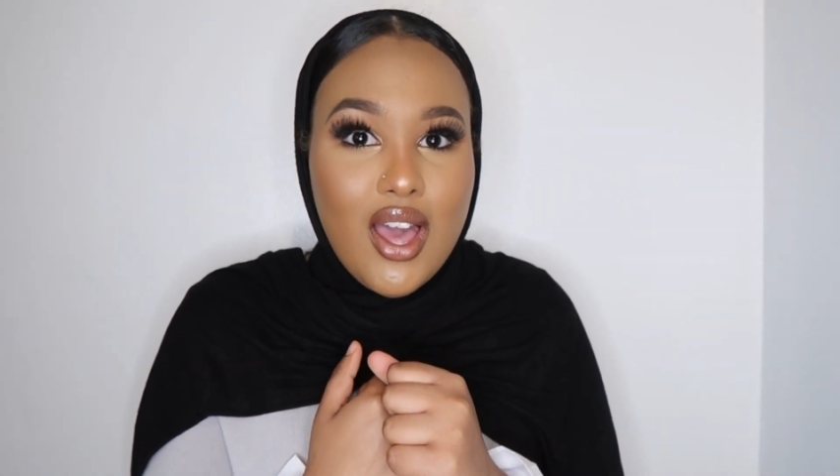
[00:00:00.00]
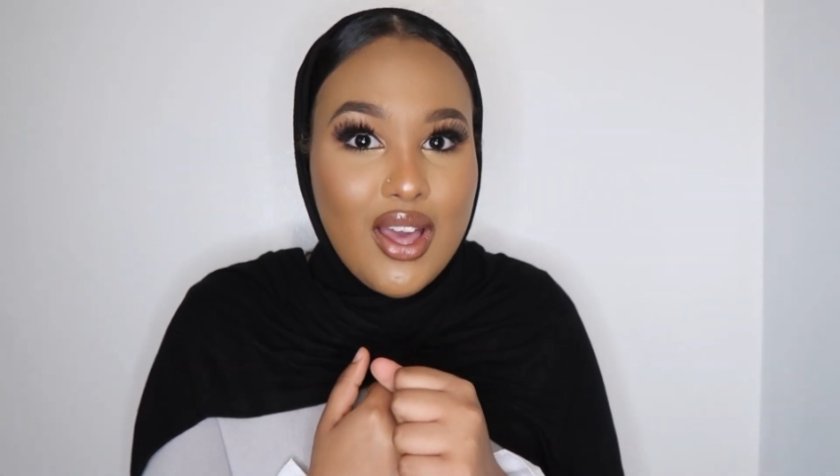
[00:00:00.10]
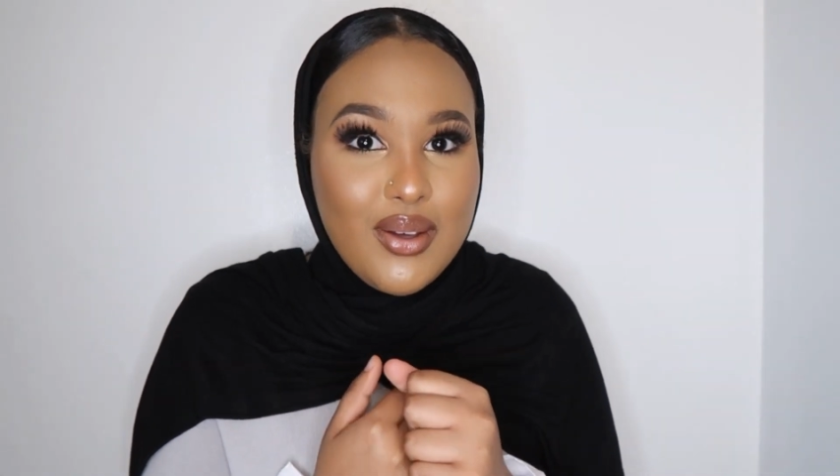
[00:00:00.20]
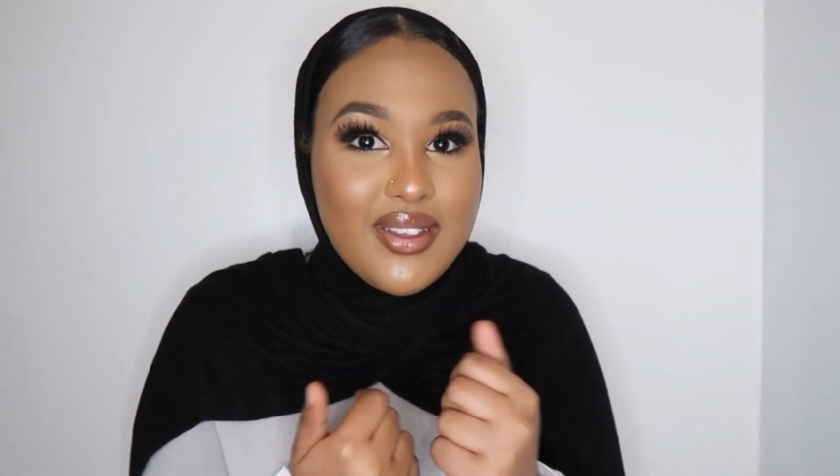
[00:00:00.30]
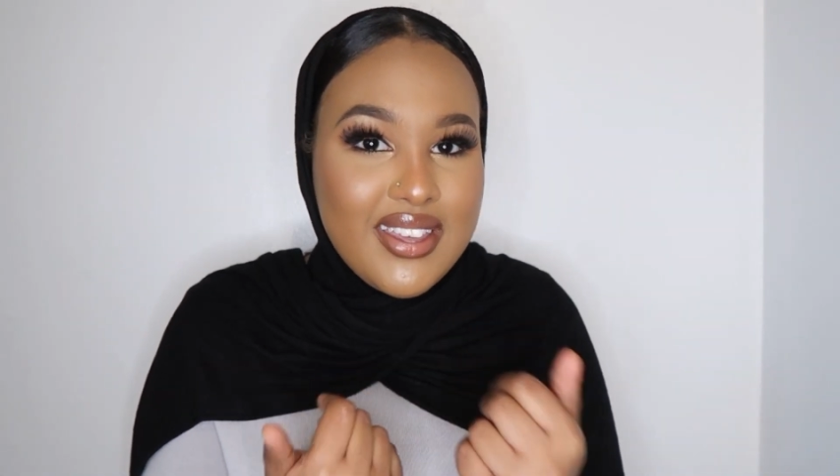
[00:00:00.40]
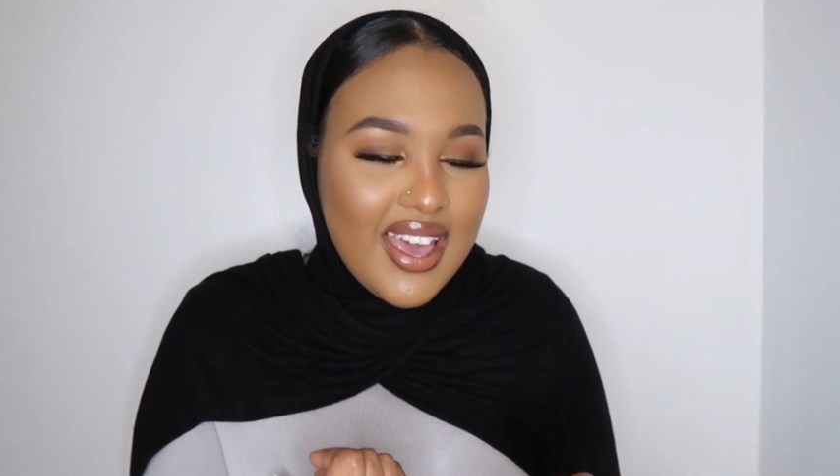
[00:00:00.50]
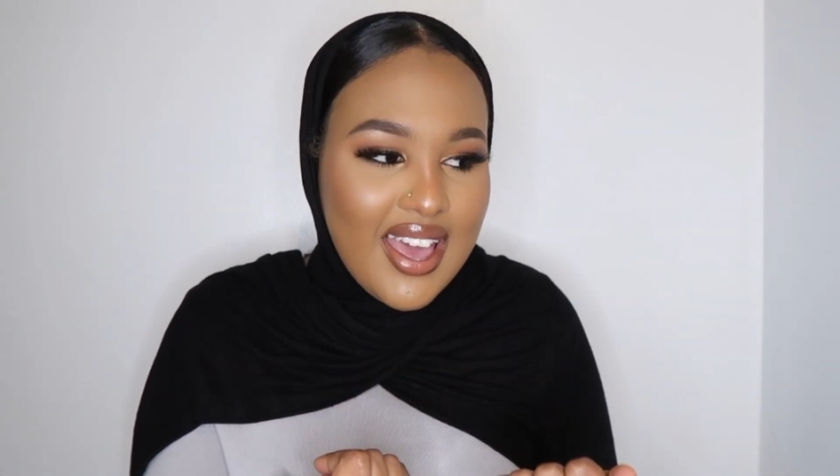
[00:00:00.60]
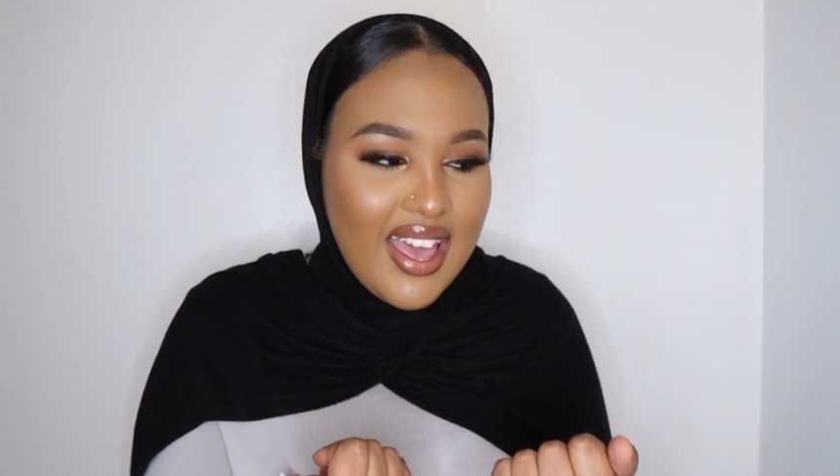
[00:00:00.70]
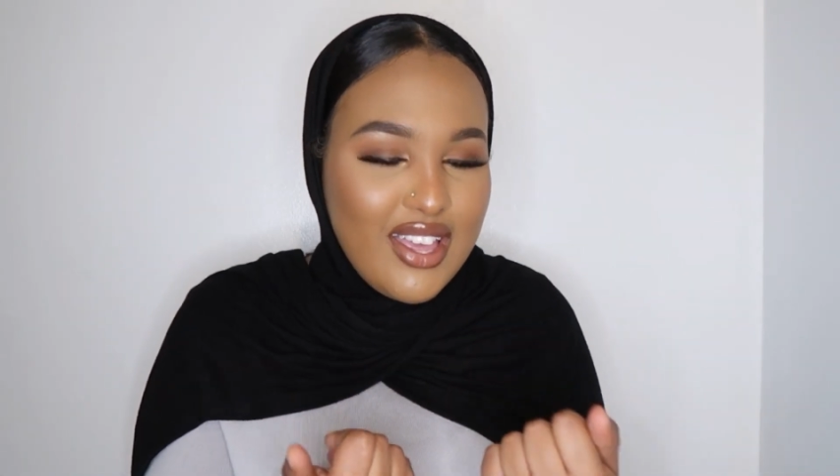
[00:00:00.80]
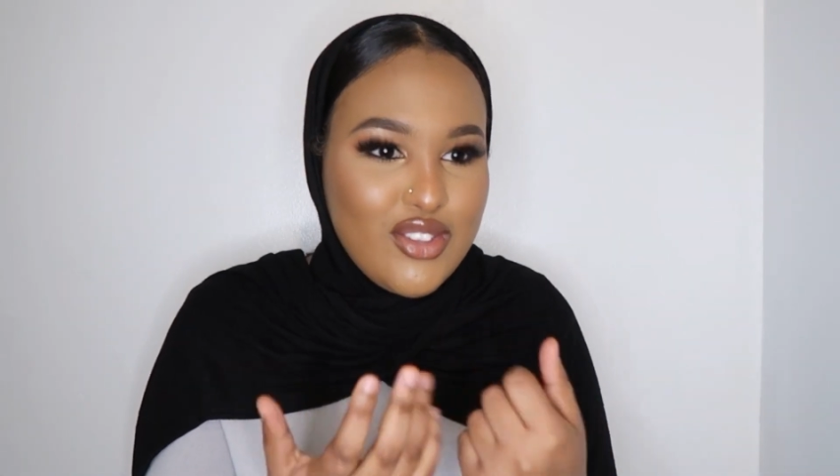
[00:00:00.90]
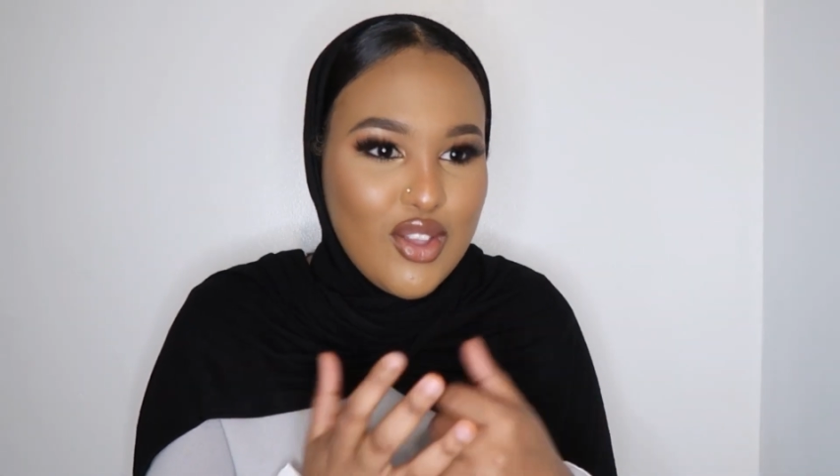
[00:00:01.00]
okay,